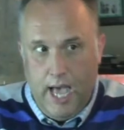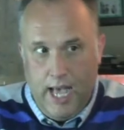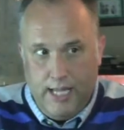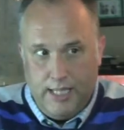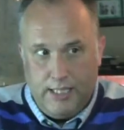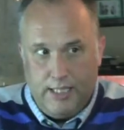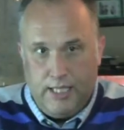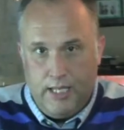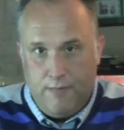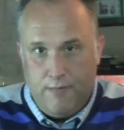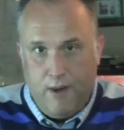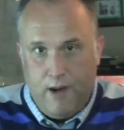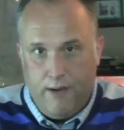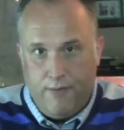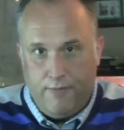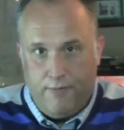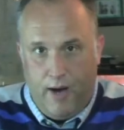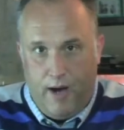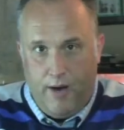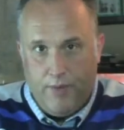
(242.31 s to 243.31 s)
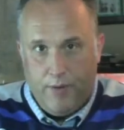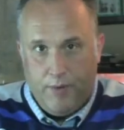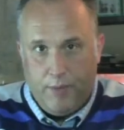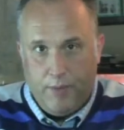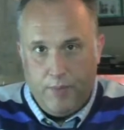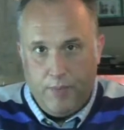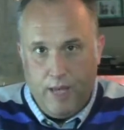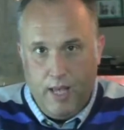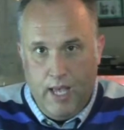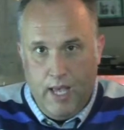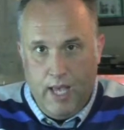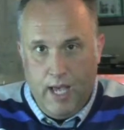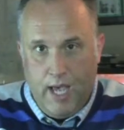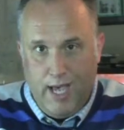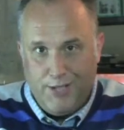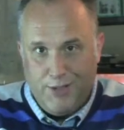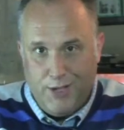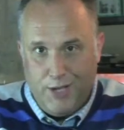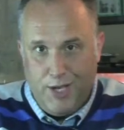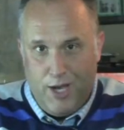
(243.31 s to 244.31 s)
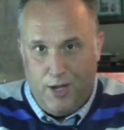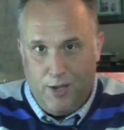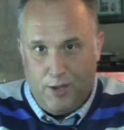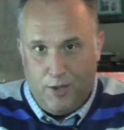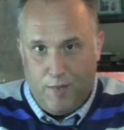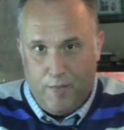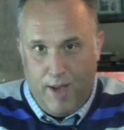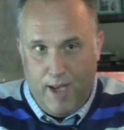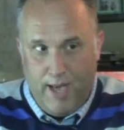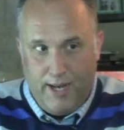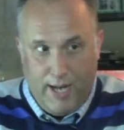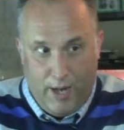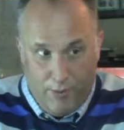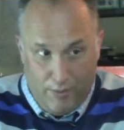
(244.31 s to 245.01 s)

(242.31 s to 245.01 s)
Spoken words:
and see my father as a younger man.